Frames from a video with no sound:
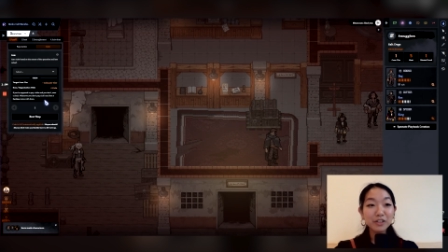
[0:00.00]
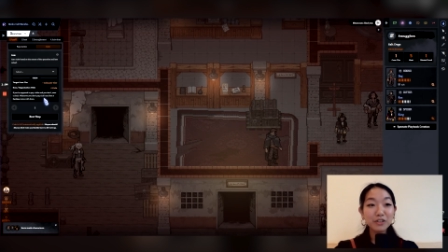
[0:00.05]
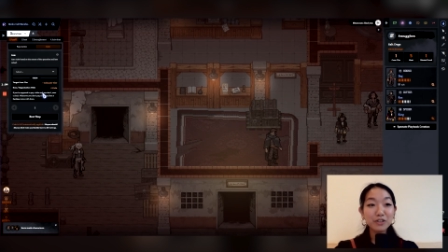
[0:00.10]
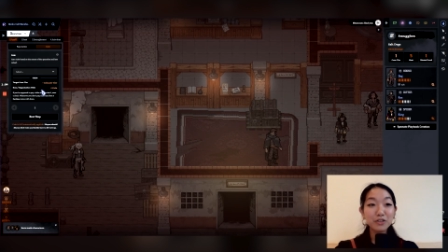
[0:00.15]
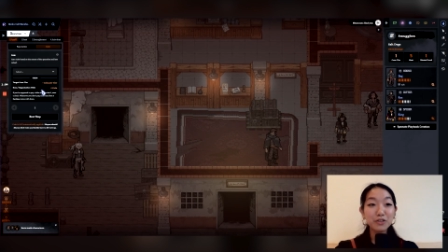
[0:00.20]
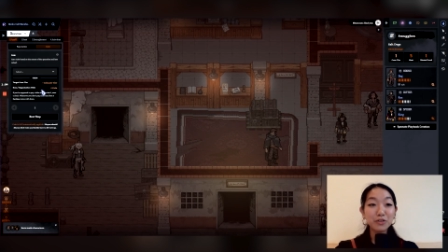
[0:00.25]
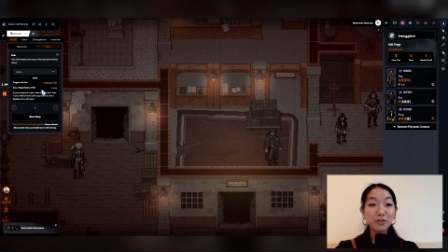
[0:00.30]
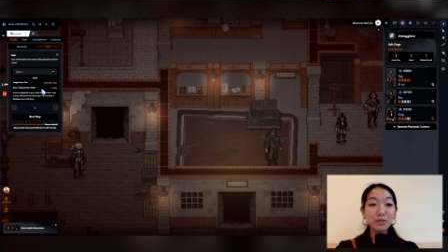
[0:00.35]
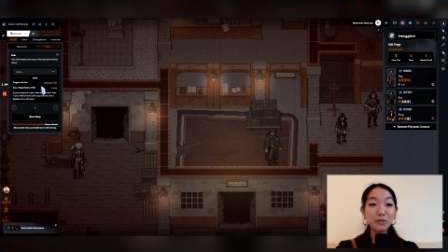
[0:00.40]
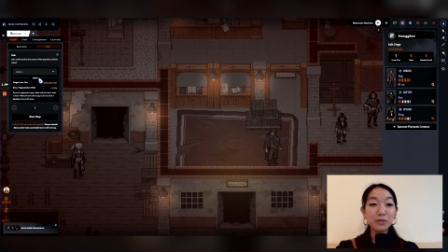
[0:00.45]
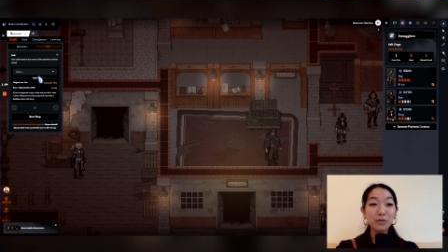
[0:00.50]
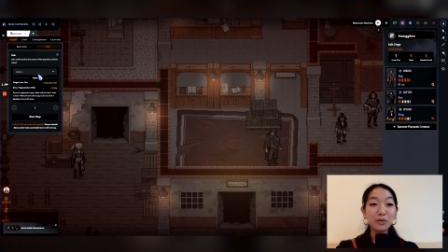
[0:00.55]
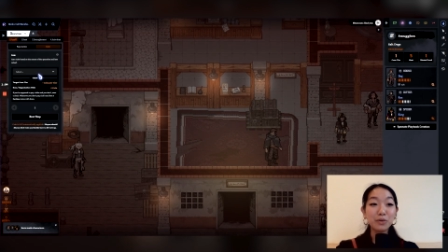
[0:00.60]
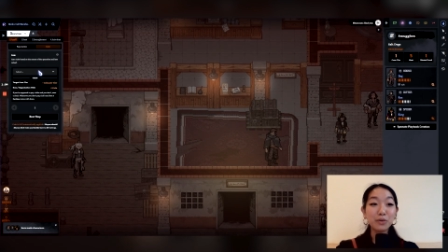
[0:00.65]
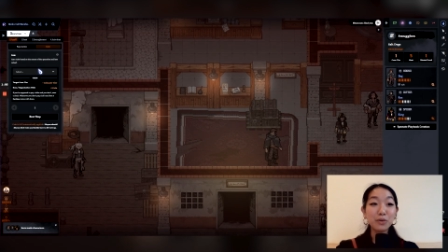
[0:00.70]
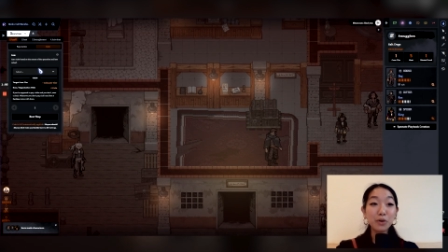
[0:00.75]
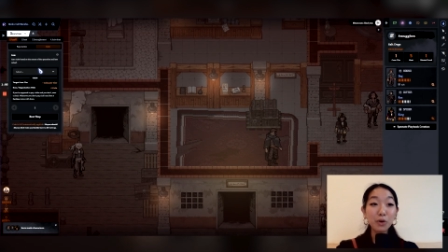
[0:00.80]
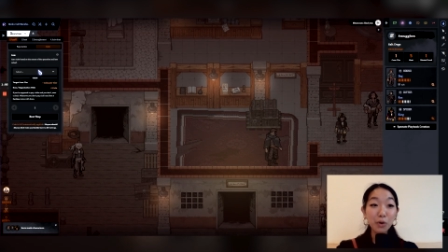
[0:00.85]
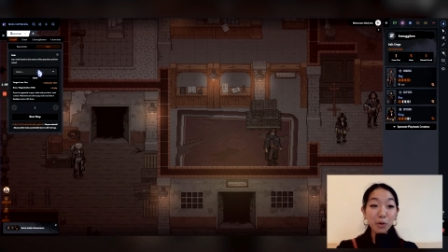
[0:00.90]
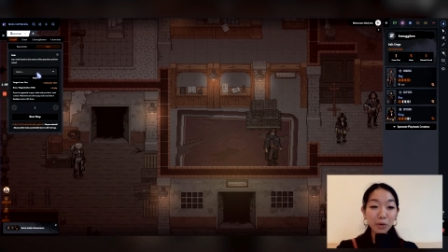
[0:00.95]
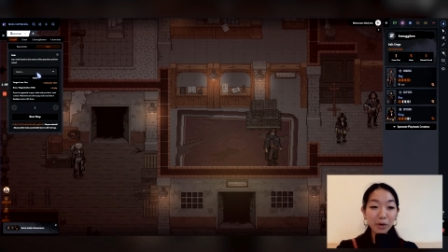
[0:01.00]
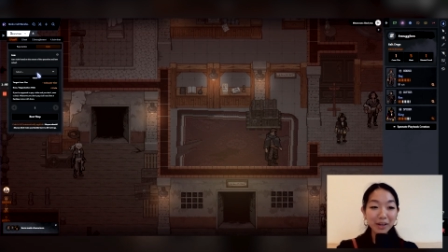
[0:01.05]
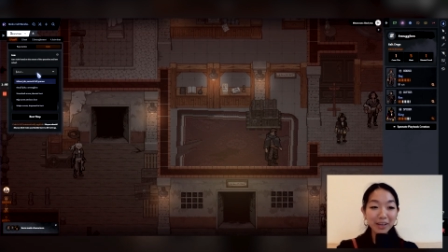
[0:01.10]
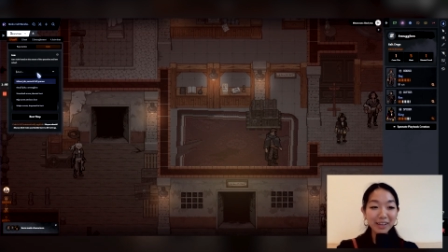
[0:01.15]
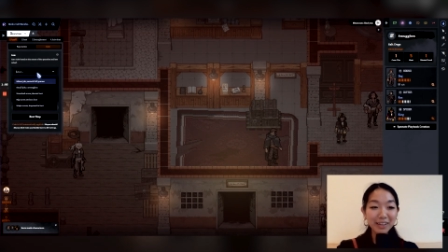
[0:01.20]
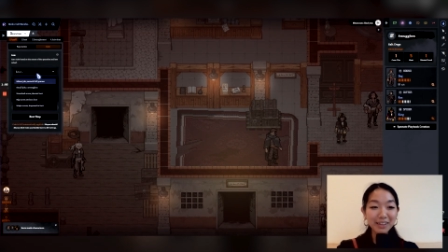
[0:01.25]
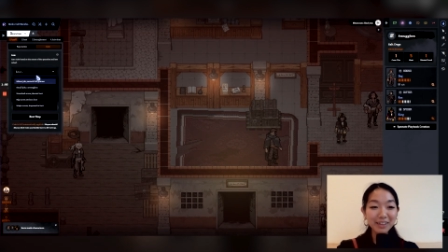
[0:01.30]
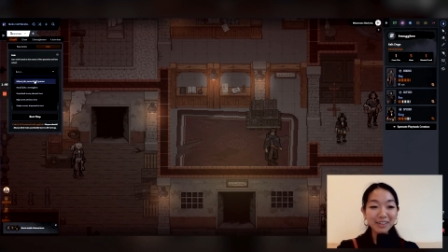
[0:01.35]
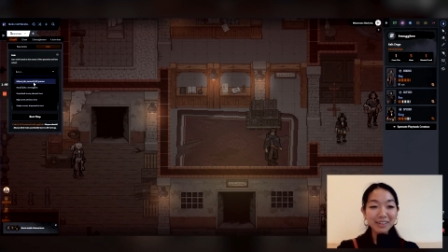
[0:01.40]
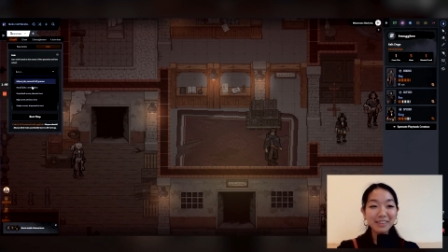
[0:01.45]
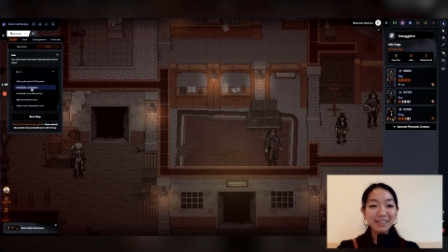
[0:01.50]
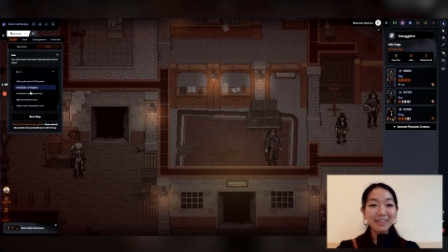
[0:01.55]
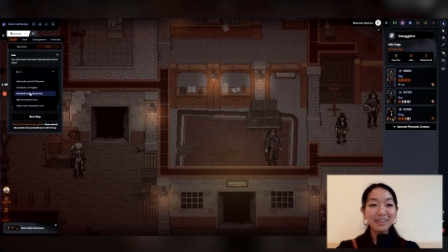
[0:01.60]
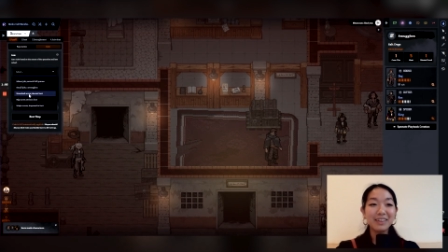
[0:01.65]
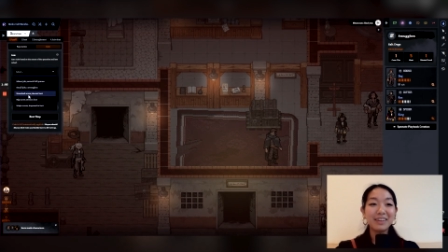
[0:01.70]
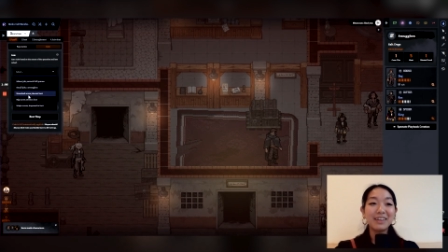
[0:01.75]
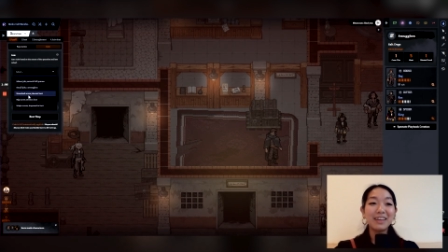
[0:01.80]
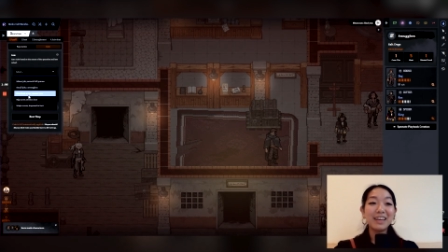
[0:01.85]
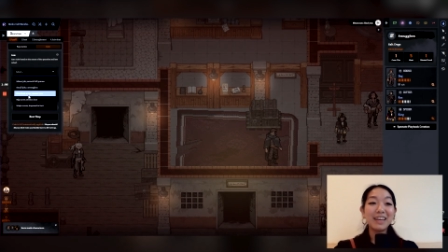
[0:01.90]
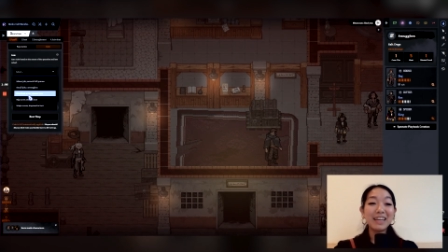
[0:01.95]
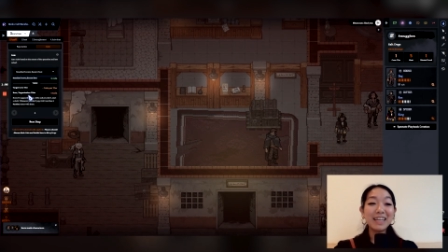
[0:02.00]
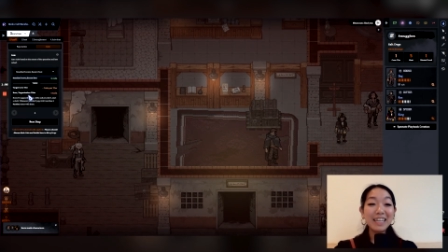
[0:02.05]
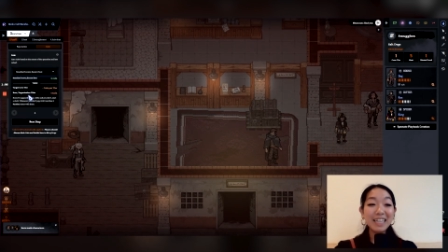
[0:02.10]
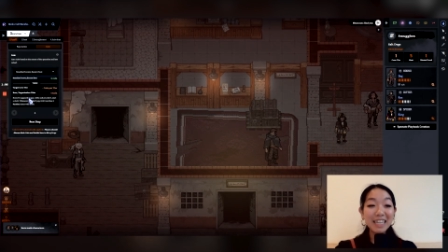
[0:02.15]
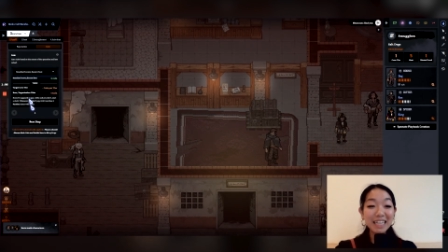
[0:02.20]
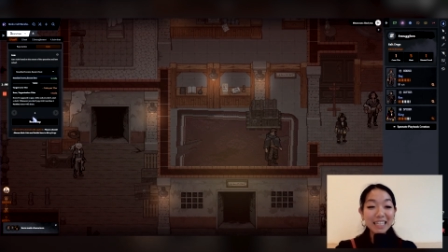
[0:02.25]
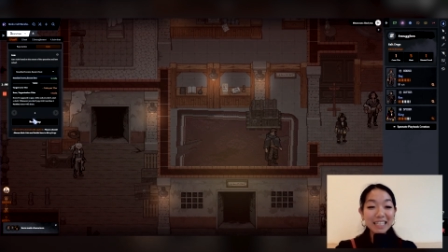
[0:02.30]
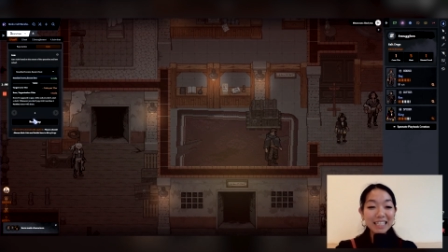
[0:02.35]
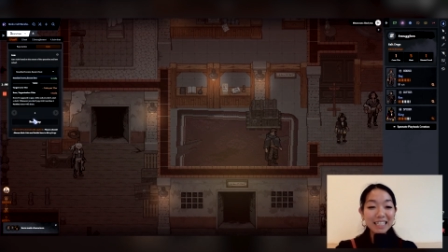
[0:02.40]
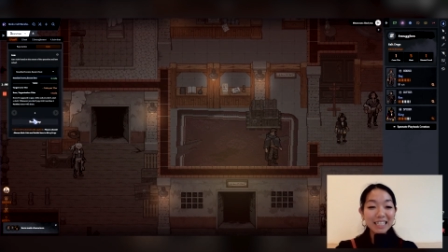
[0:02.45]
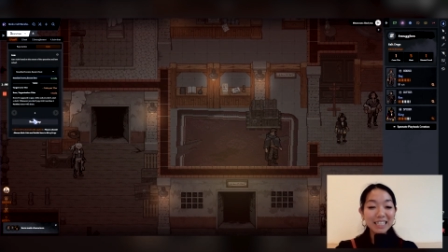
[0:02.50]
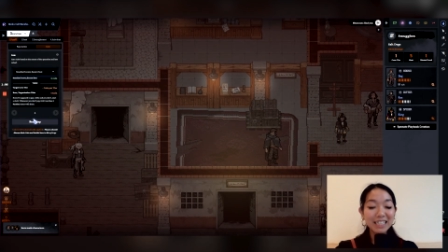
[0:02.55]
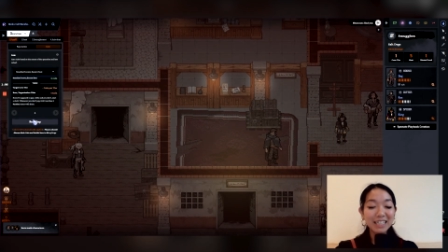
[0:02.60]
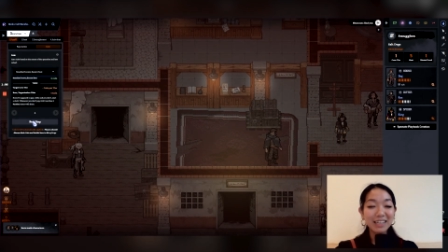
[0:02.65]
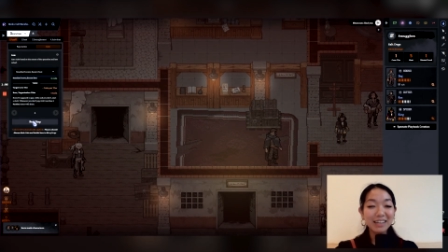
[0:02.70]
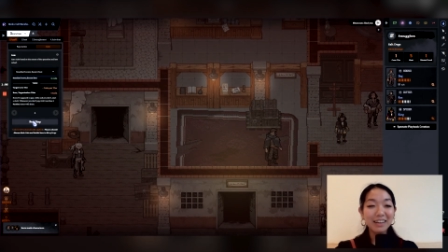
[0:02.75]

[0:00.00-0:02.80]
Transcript: to coin, heat,